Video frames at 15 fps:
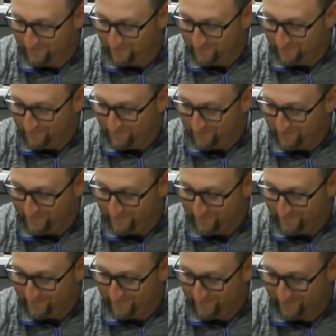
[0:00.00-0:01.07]

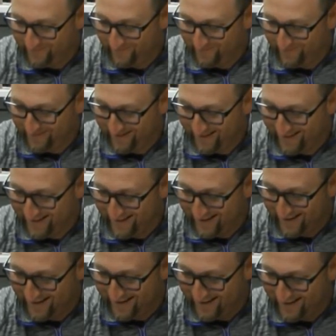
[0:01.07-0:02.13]

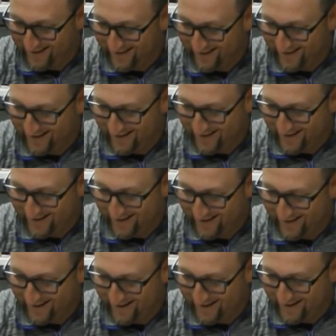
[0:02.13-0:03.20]

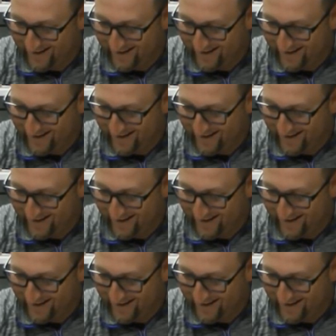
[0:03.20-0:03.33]
(silent)